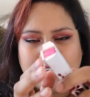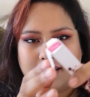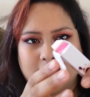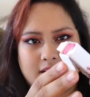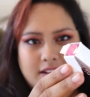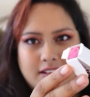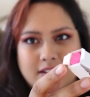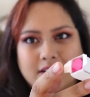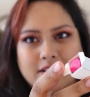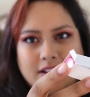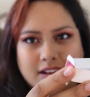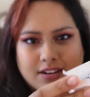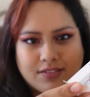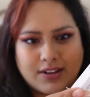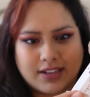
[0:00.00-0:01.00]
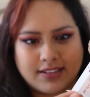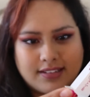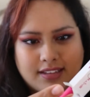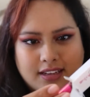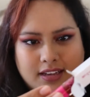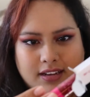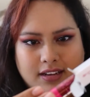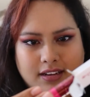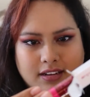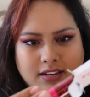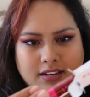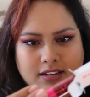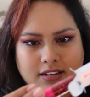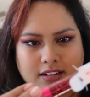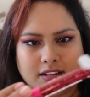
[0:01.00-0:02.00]
It doesn't look like a Red Sea.
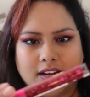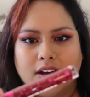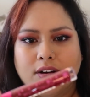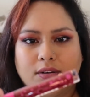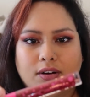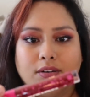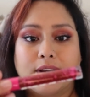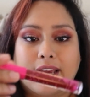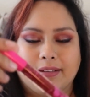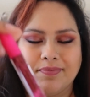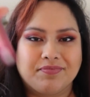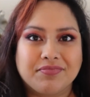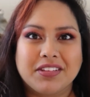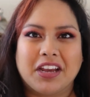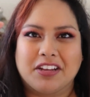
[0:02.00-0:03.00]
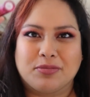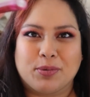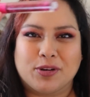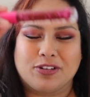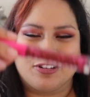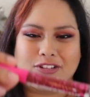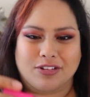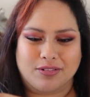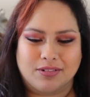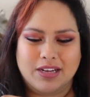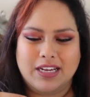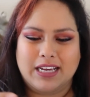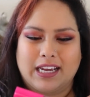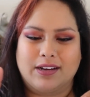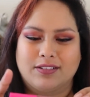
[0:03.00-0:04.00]
Oh, okay. I spoke too soon.
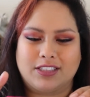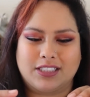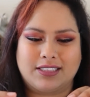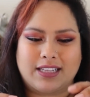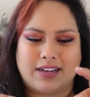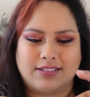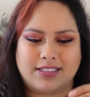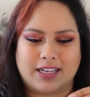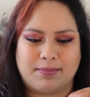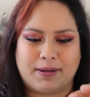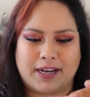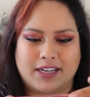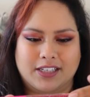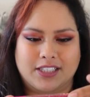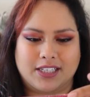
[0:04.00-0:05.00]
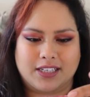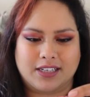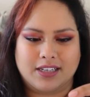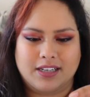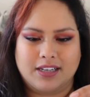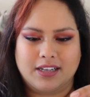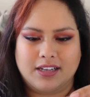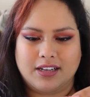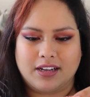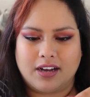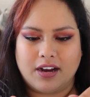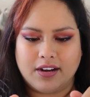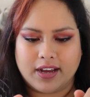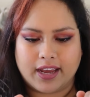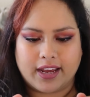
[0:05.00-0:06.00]
It was just the outside packaging.
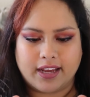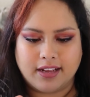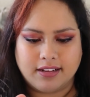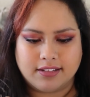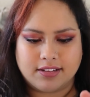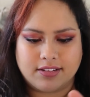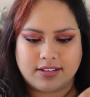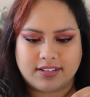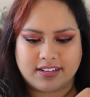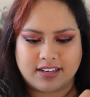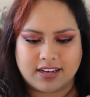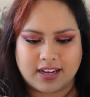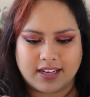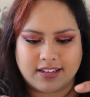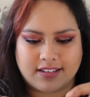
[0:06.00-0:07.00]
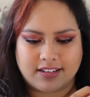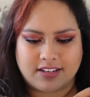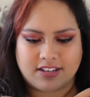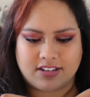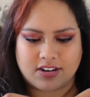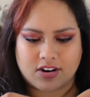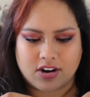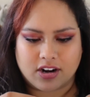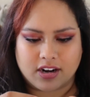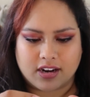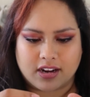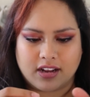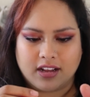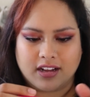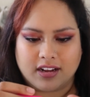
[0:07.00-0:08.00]
Okay, so it's a nice
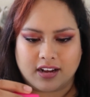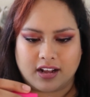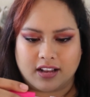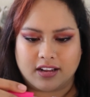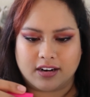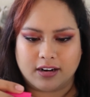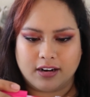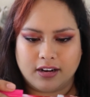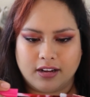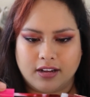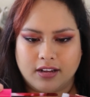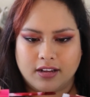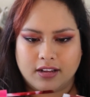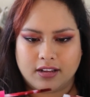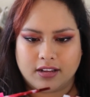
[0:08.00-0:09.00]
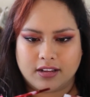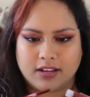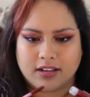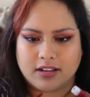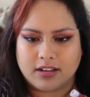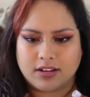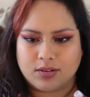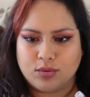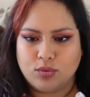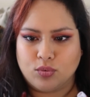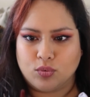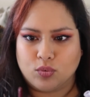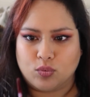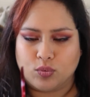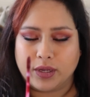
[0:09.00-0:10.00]
dark color.
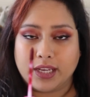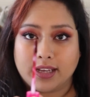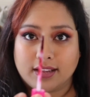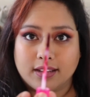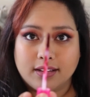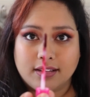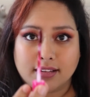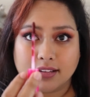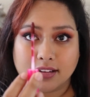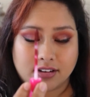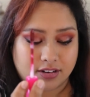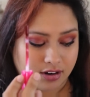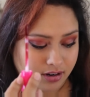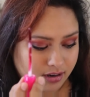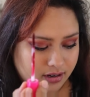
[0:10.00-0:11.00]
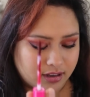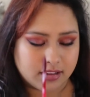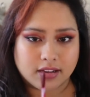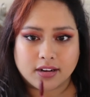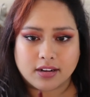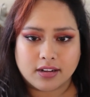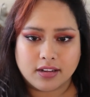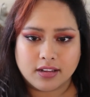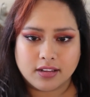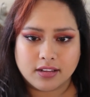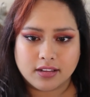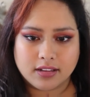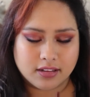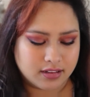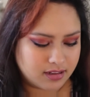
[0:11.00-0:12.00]
Ooh wee, this is a dark color, huh?
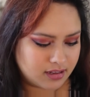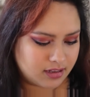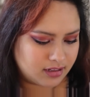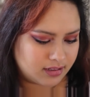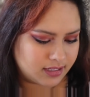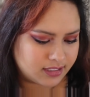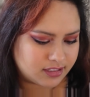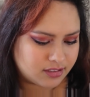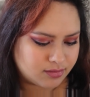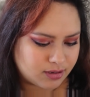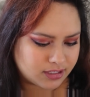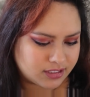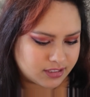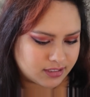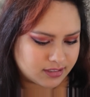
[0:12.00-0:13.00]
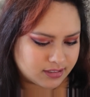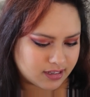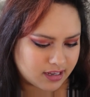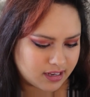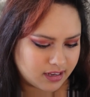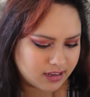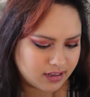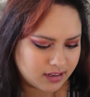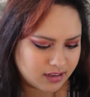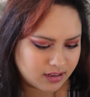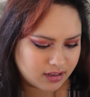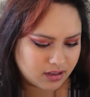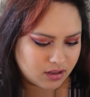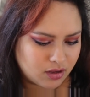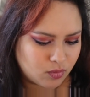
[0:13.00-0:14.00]
Let's swatch this guy.
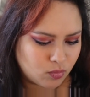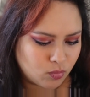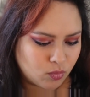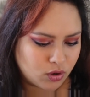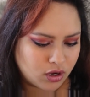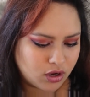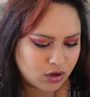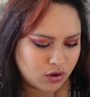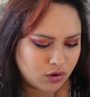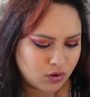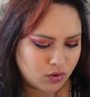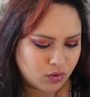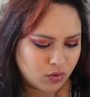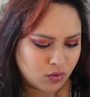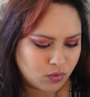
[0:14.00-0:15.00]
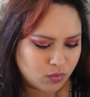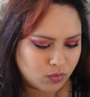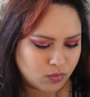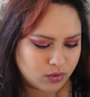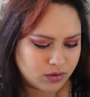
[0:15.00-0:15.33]
Whoa!